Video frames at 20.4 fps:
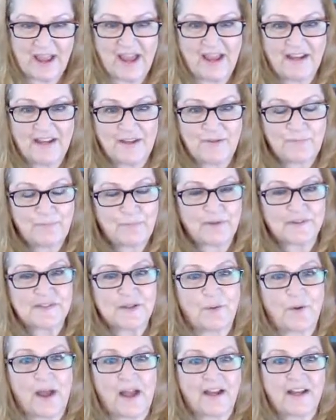
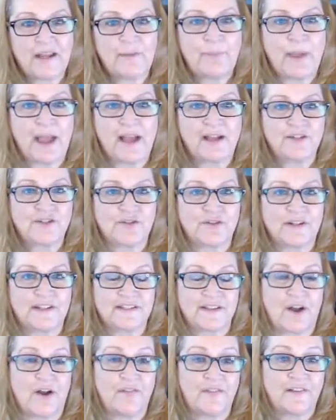Honey Badger is
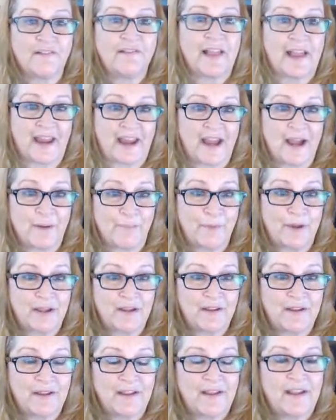on the lam.
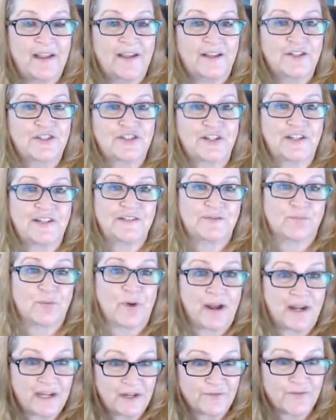She's
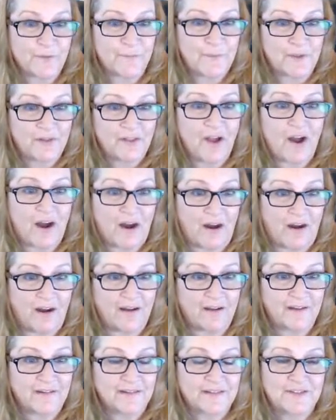running from the
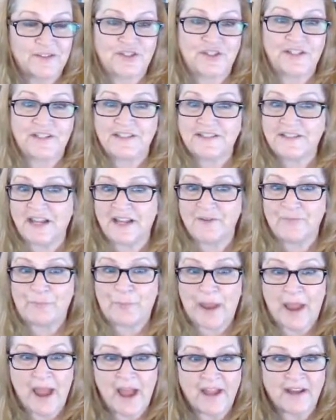law. She's done
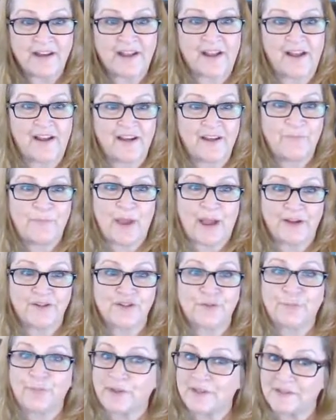bad Honey
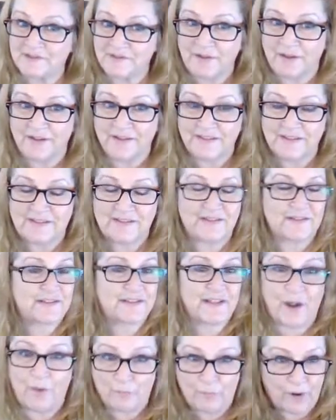Badger business
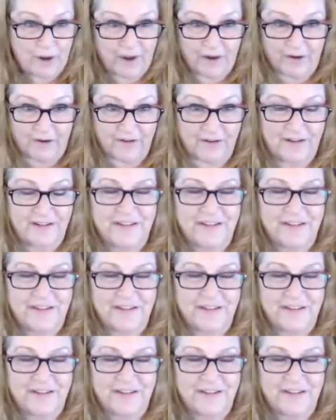somewhere.